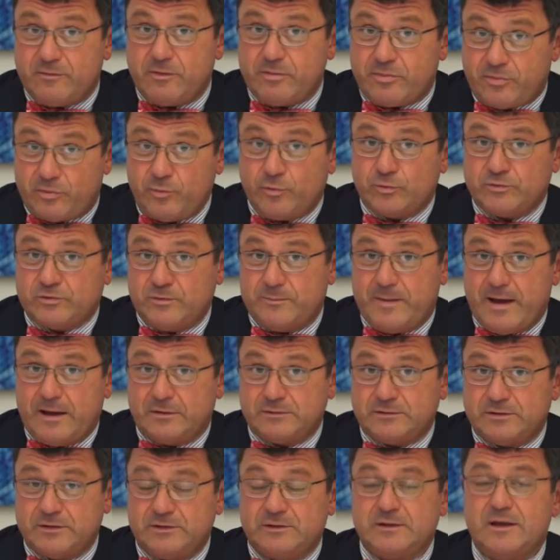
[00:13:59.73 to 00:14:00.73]
thought
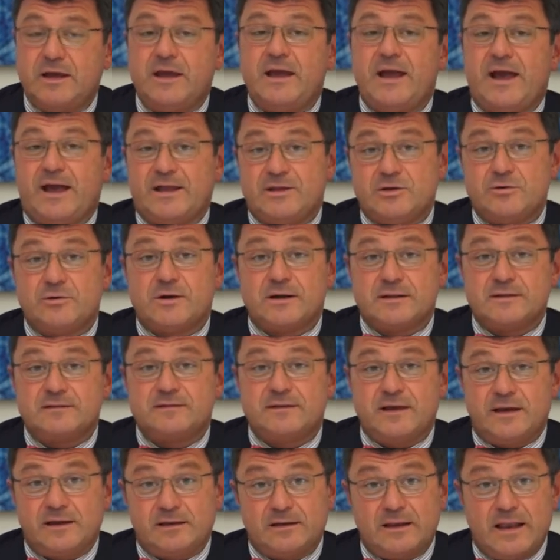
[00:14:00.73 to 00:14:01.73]
about it and you can
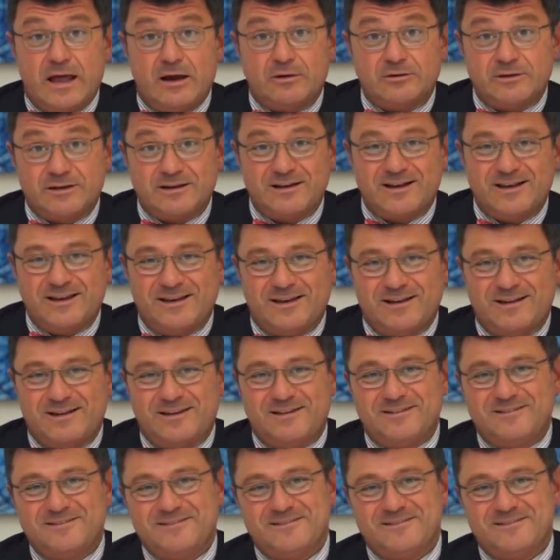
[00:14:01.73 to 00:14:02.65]
say it loud and clearly.